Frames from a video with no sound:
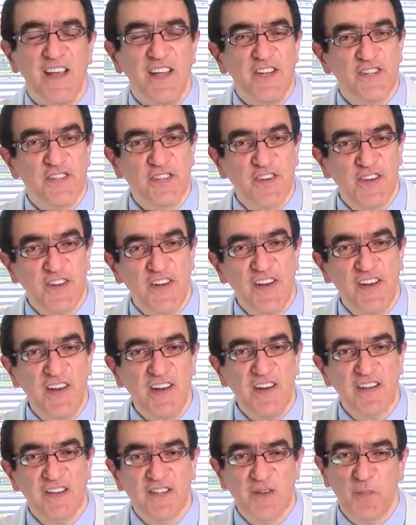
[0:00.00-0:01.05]

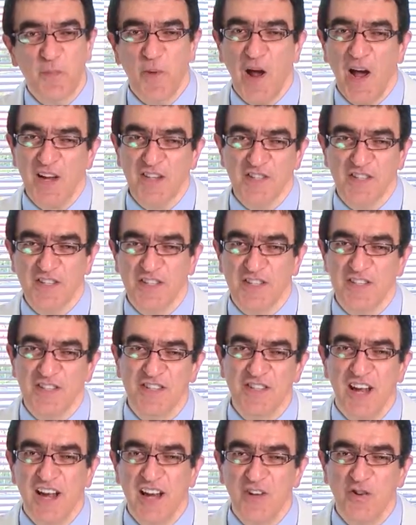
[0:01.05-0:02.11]
Screening is a process
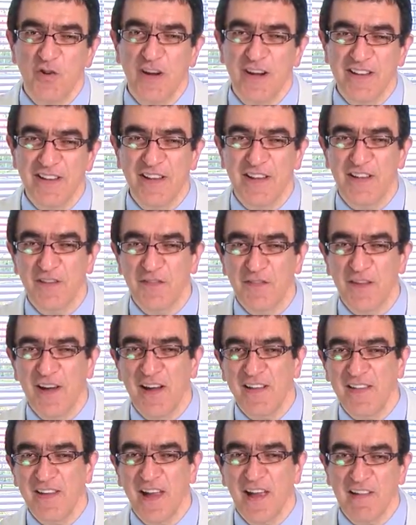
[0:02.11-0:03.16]
designed to
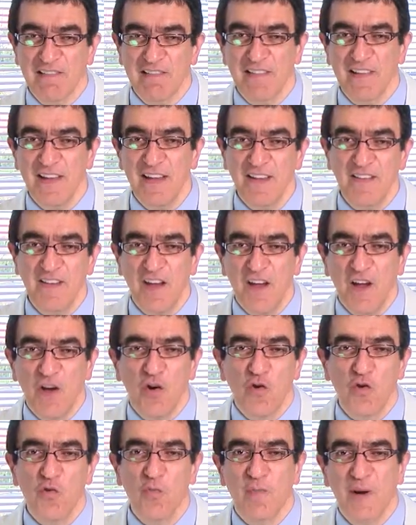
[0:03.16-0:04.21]
identify the athlete
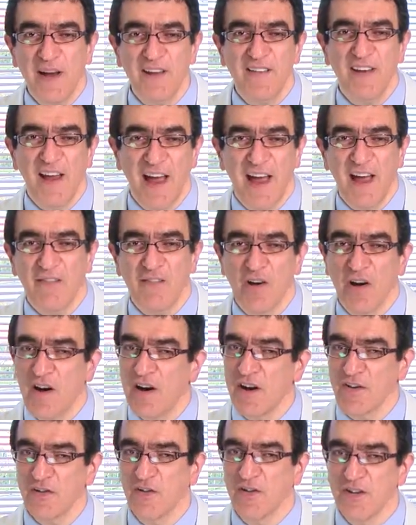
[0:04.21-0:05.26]
who might have a
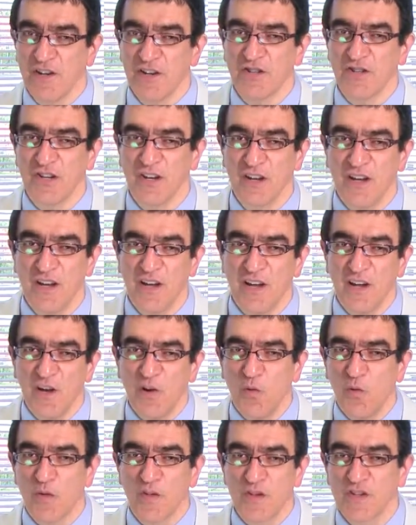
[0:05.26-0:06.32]
heart condition.
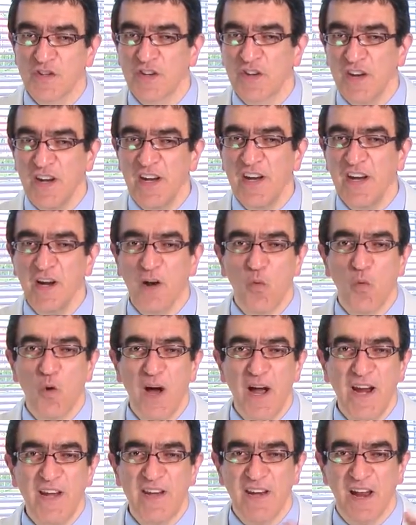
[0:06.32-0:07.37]
With screening, a
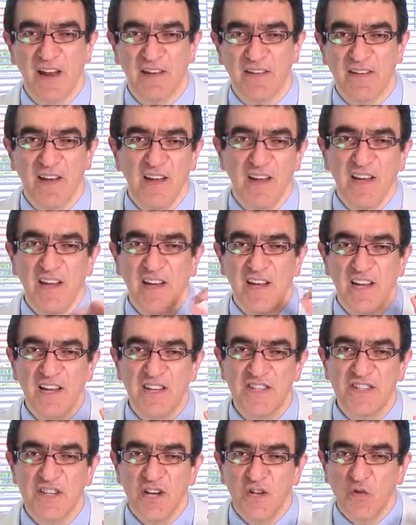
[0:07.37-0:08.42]
wide net
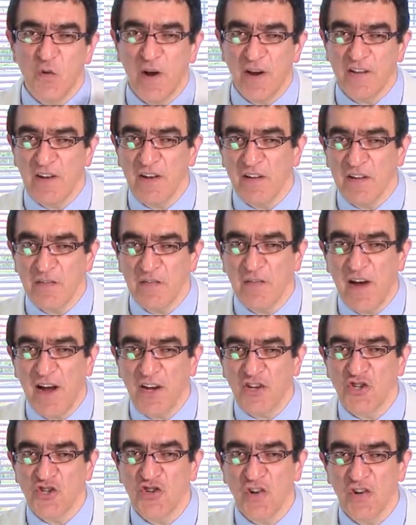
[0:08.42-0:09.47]
is to identify
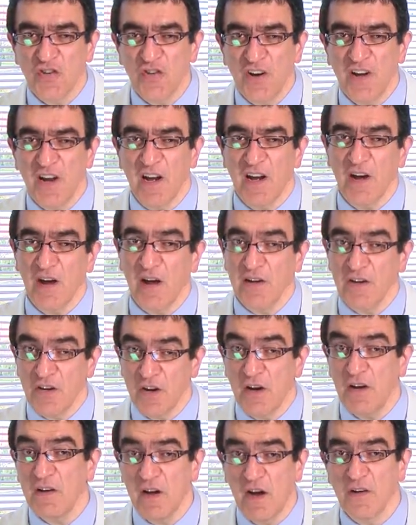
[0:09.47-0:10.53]
children and
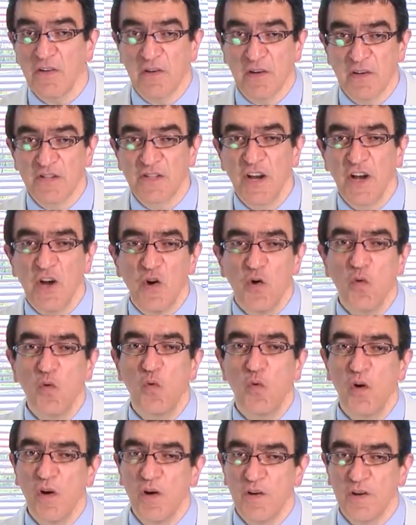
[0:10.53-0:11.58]
young adults who
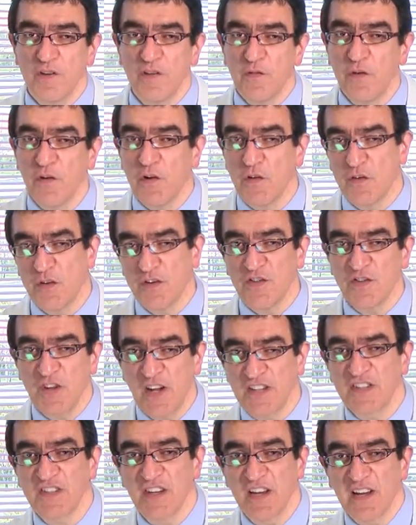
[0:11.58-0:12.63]
warrant further
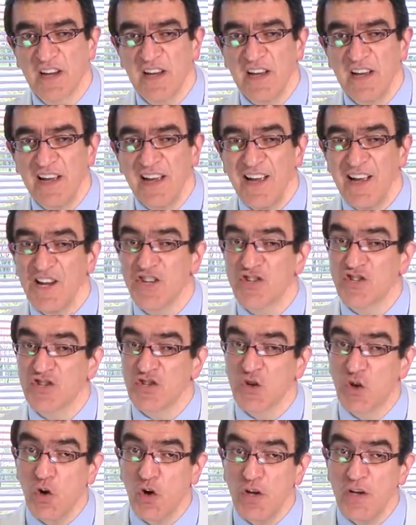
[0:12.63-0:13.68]
testing. It's
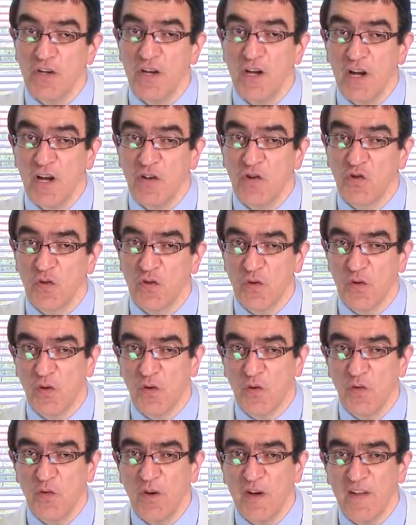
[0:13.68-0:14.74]
good to
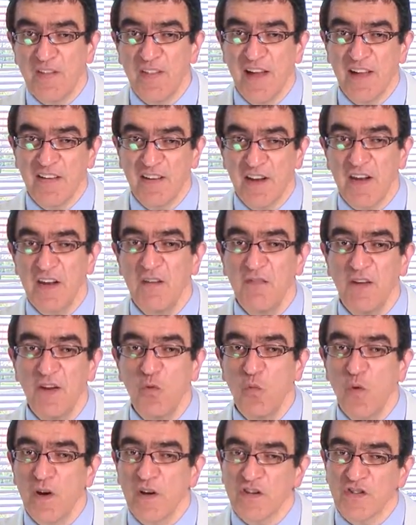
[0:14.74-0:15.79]
know that even
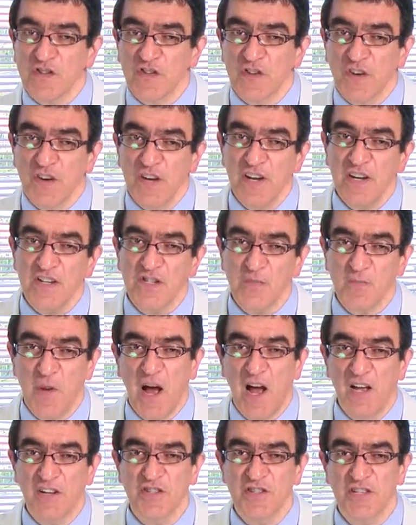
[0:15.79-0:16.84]
when screen is
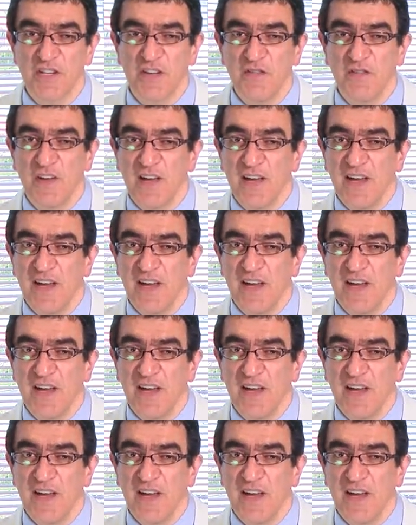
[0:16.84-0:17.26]
positive,